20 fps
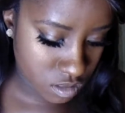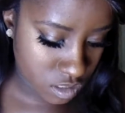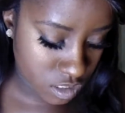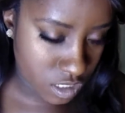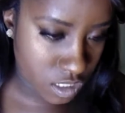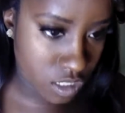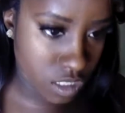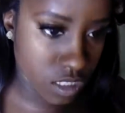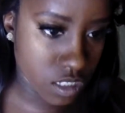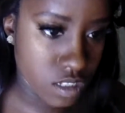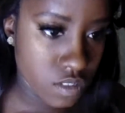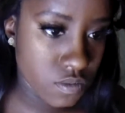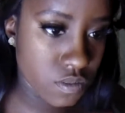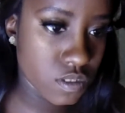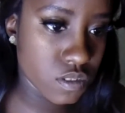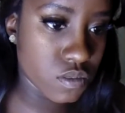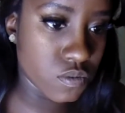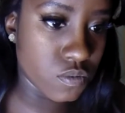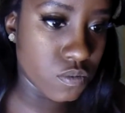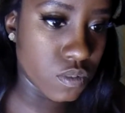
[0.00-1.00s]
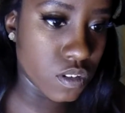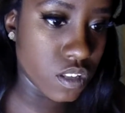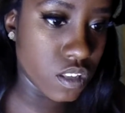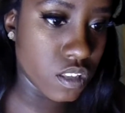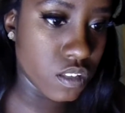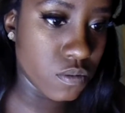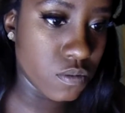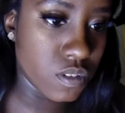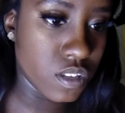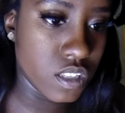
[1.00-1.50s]
Like this feels
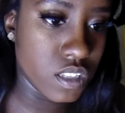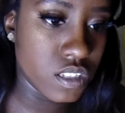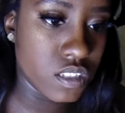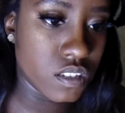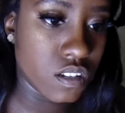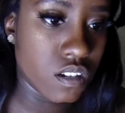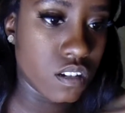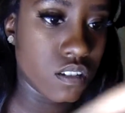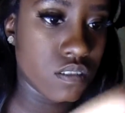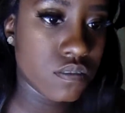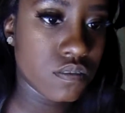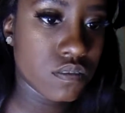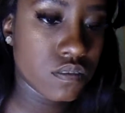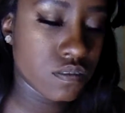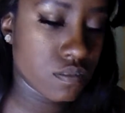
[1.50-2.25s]
really, really soft.